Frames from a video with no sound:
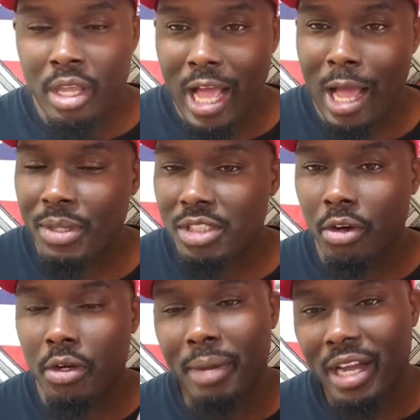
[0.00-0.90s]
I've been
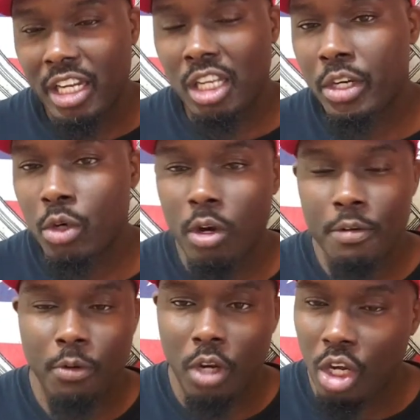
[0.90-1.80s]
talking about
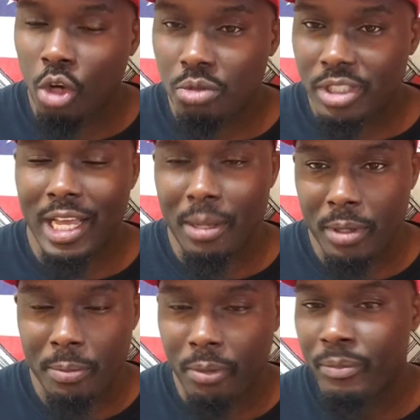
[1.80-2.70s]
Illinois for a long time,
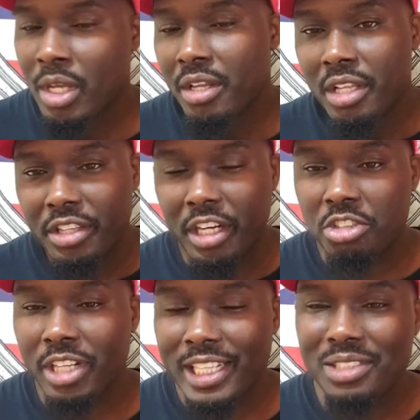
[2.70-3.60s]
people. They're
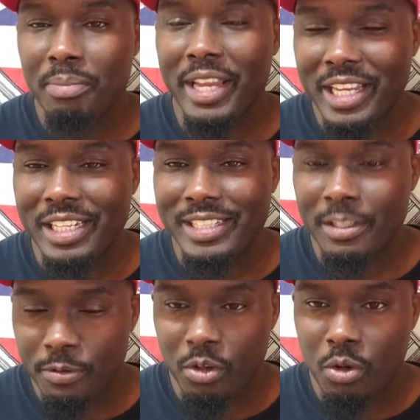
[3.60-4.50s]
trying to make it
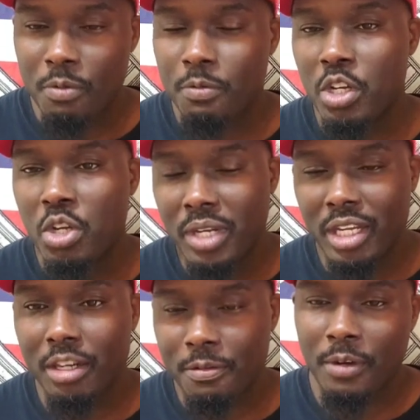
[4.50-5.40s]
difficult for you to
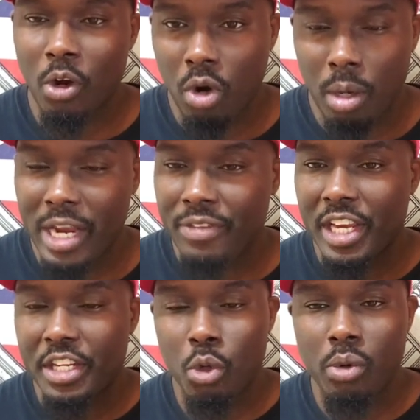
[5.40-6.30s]
get a farm, and
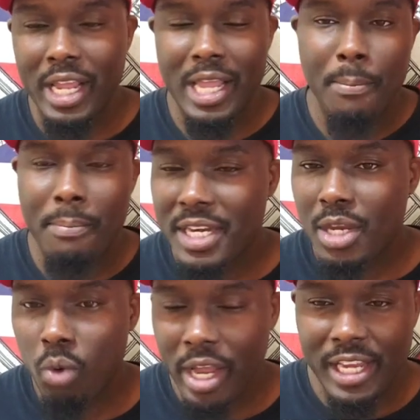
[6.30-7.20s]
they're doing it in
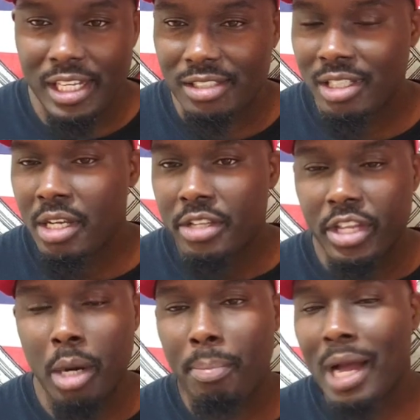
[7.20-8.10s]
many ways.
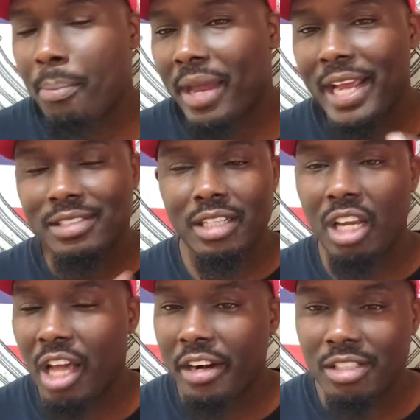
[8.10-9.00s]
They're bypassing a
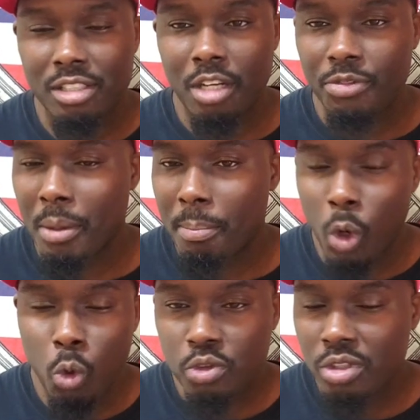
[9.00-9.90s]
lot of stuff that
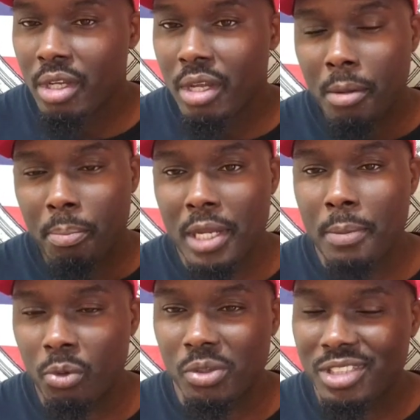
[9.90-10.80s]
most
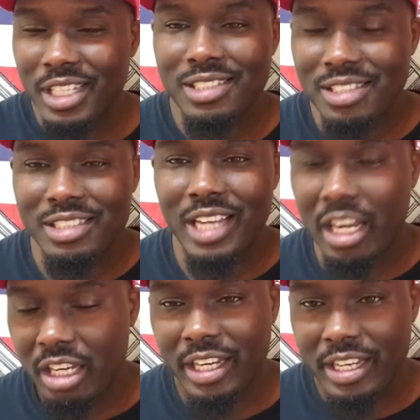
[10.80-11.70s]
people, citizens, are
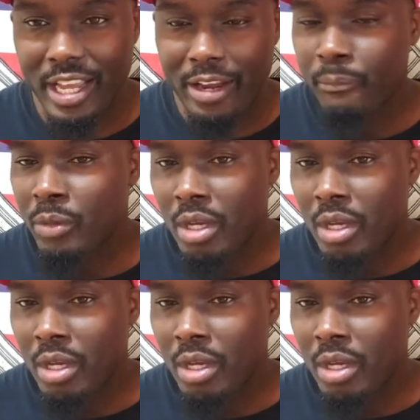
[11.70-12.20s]
not looking at.